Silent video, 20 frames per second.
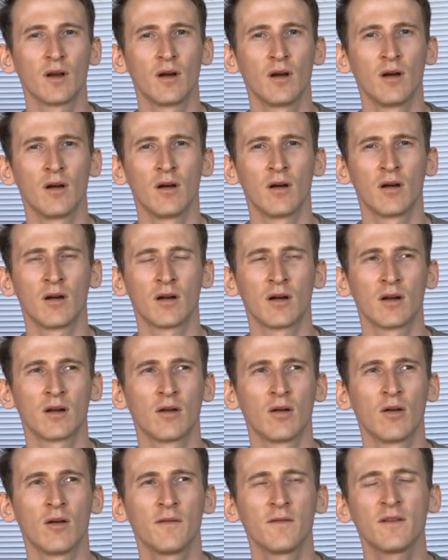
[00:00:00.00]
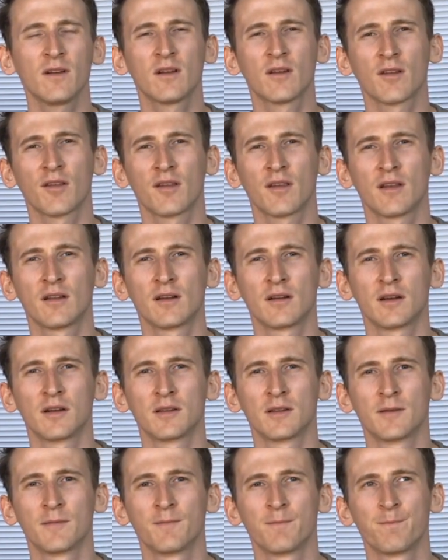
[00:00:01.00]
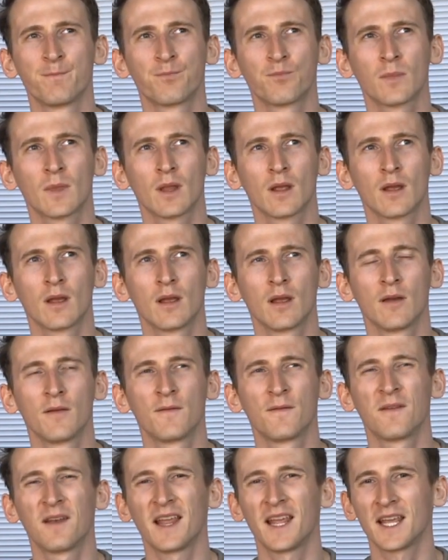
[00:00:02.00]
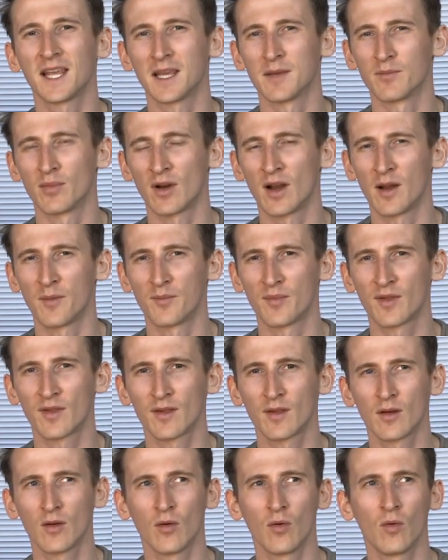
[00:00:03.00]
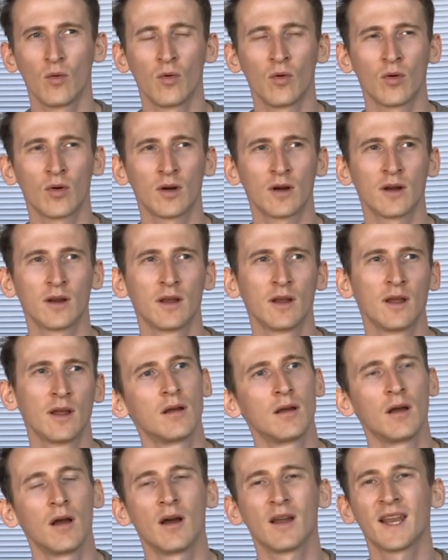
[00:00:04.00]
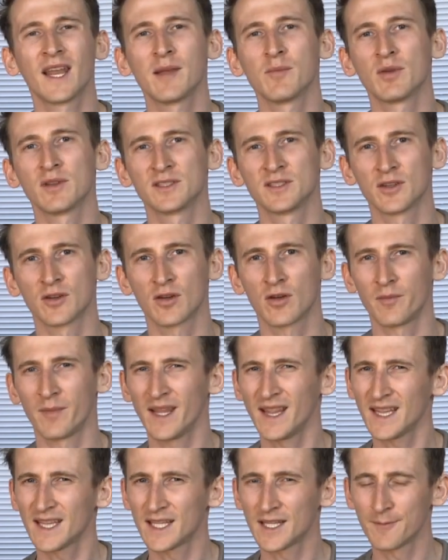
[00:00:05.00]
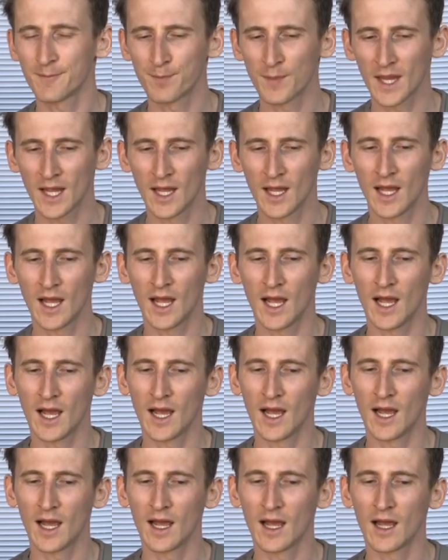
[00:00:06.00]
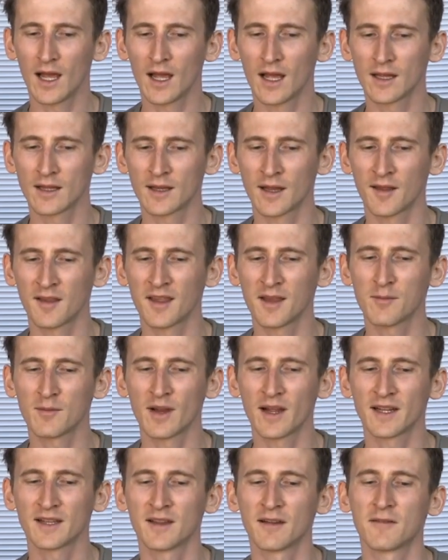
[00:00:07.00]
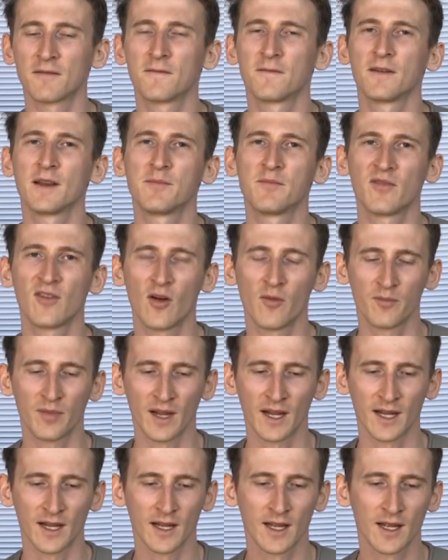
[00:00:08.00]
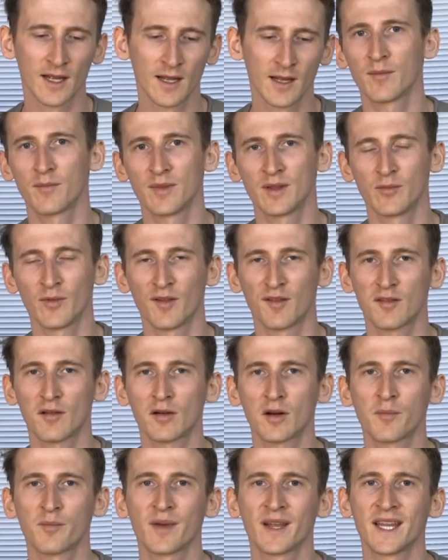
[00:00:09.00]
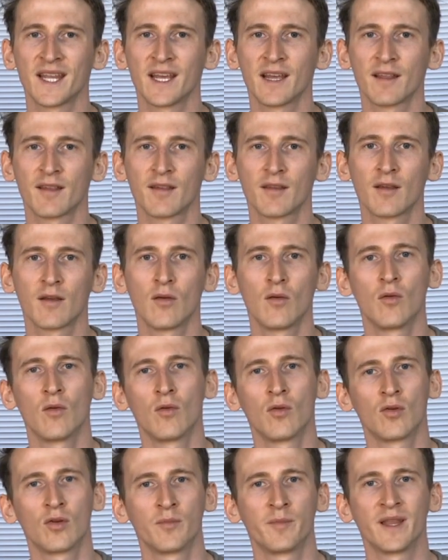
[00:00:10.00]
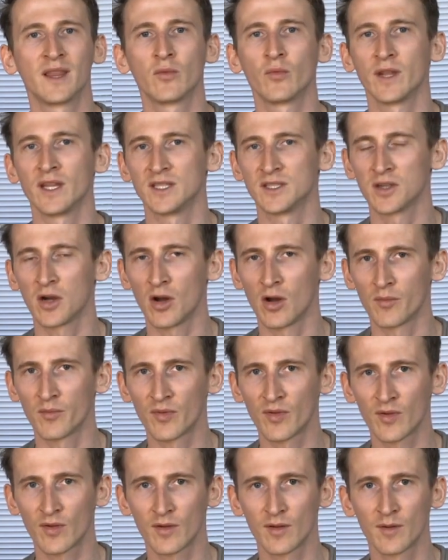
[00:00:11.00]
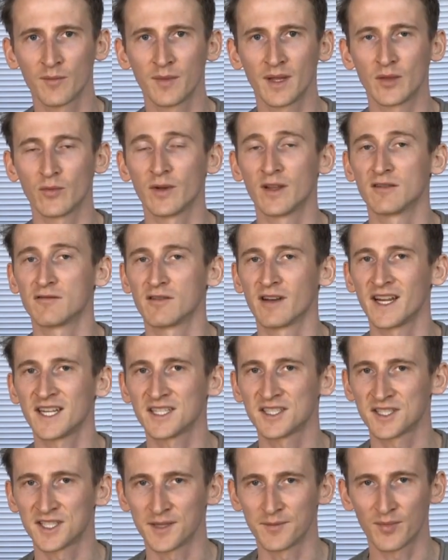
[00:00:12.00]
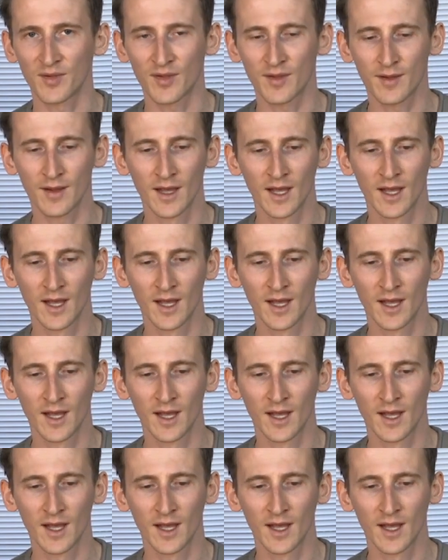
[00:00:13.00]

are often considered flaky, perhaps, or unable to commit. They seem like they're flip-flopping between startup ideas or between jobs, between relationships.